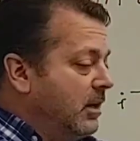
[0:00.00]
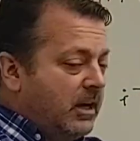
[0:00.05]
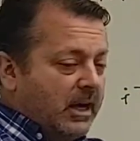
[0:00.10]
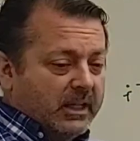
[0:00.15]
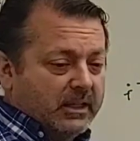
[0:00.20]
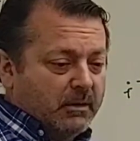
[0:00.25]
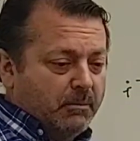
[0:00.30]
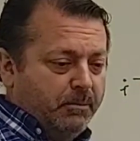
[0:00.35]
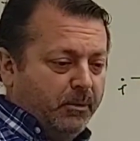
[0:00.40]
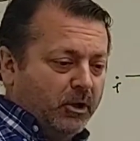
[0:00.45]

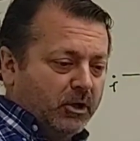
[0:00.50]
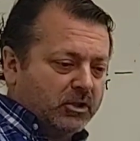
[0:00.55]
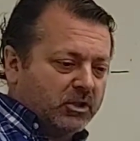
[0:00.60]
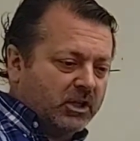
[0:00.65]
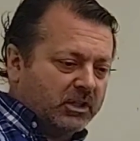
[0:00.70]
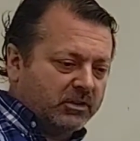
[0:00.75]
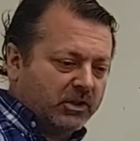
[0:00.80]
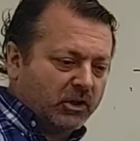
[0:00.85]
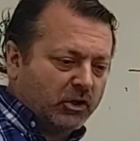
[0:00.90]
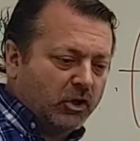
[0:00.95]
And the book
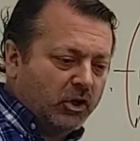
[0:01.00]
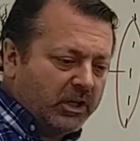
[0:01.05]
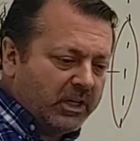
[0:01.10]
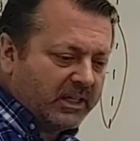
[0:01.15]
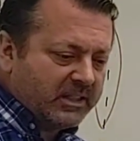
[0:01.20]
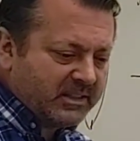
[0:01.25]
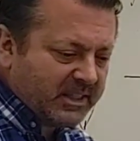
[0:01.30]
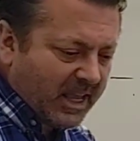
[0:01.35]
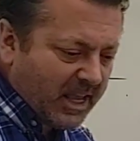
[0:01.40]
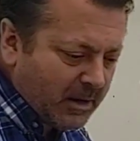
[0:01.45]
does a good
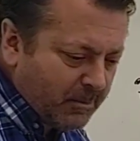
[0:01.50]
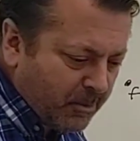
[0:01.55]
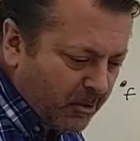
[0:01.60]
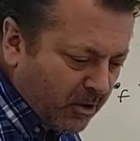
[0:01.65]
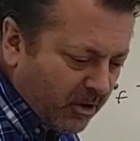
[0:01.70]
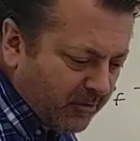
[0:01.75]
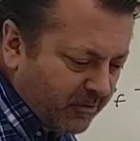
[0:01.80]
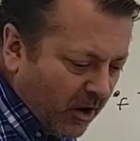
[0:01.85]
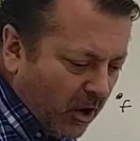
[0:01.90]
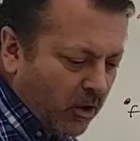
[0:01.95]
example
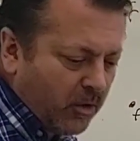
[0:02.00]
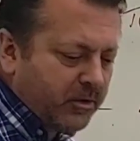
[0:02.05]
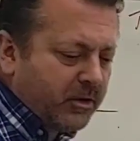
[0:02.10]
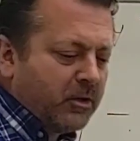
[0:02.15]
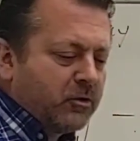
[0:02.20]
of all